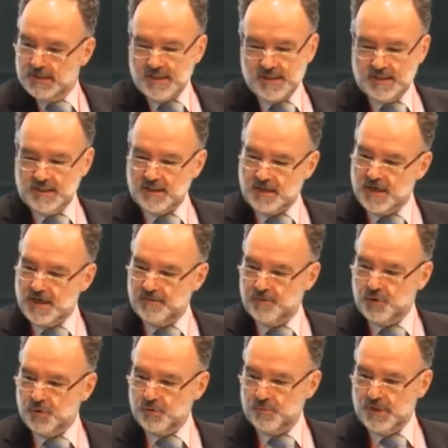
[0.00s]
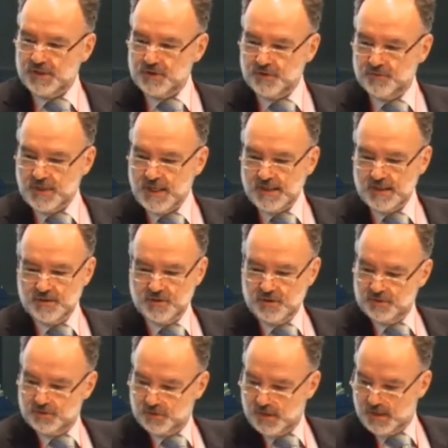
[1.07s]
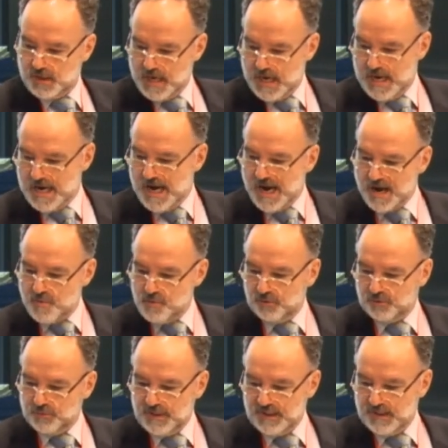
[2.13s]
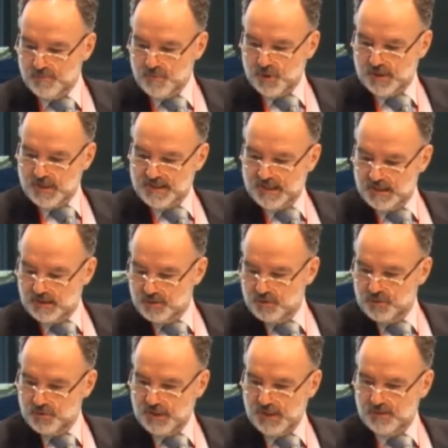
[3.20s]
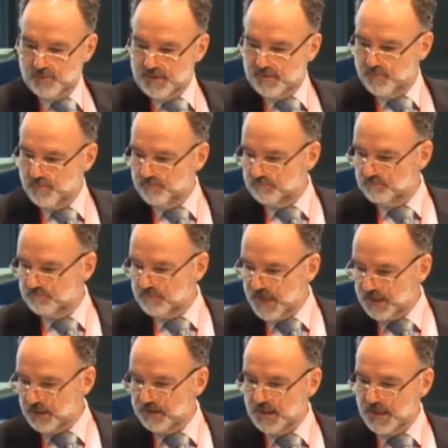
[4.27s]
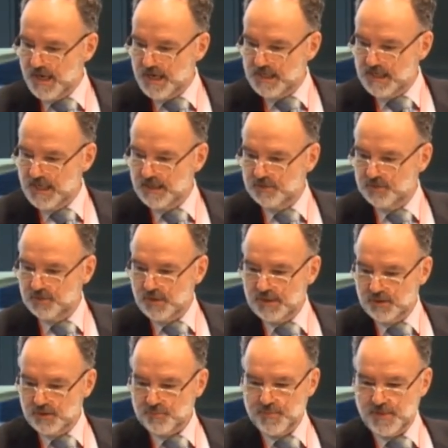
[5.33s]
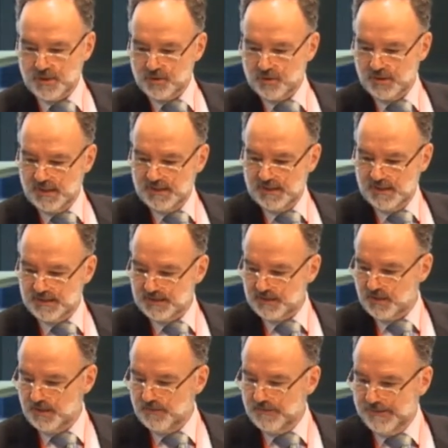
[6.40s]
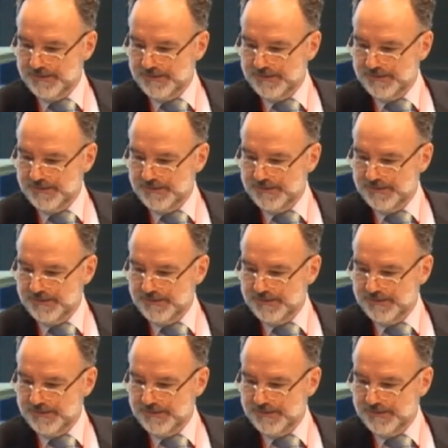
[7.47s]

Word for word: And then here I have a whole bunch of challenges, so I won't read them all. I think you can read better than I can, so I'll just make sure that this